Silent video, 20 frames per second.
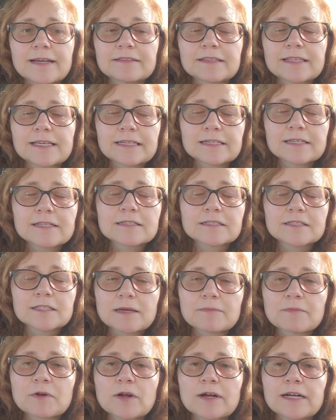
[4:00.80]
at the end of the
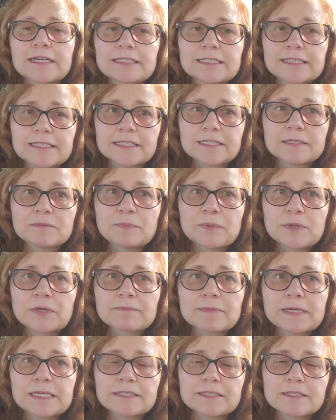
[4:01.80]
summer, I did
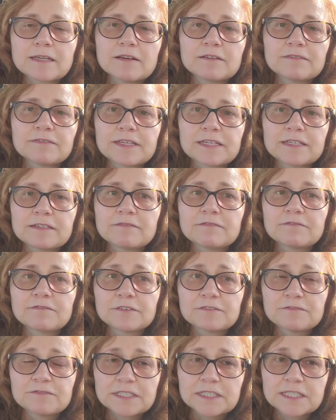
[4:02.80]
book myself in
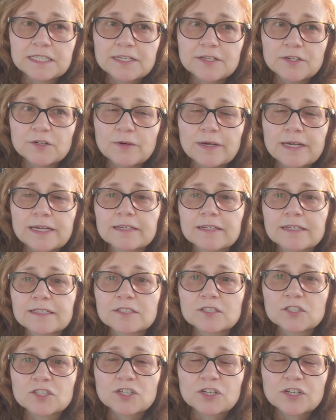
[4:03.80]
for physio, and I
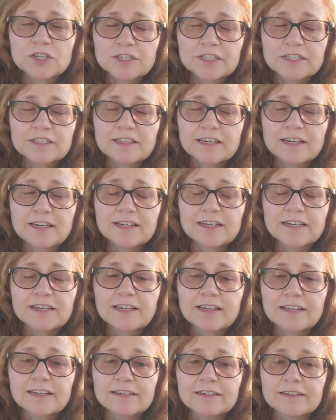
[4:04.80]
started that.
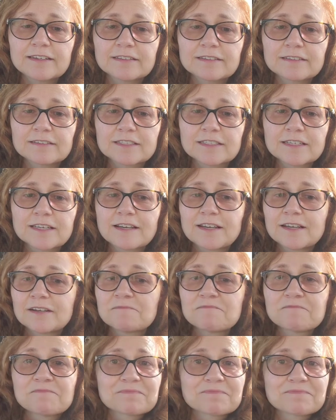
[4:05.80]
And
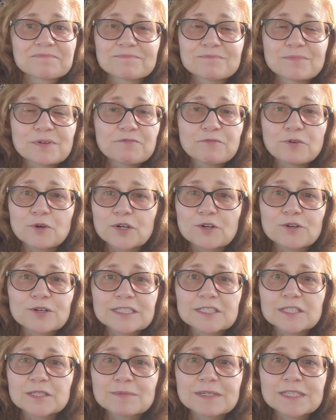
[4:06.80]
before
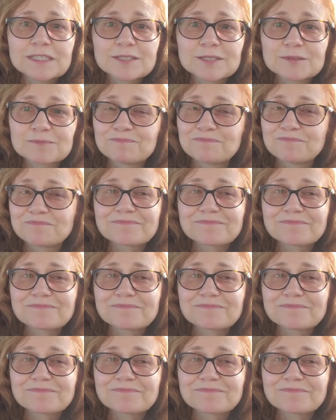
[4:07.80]
Christmas,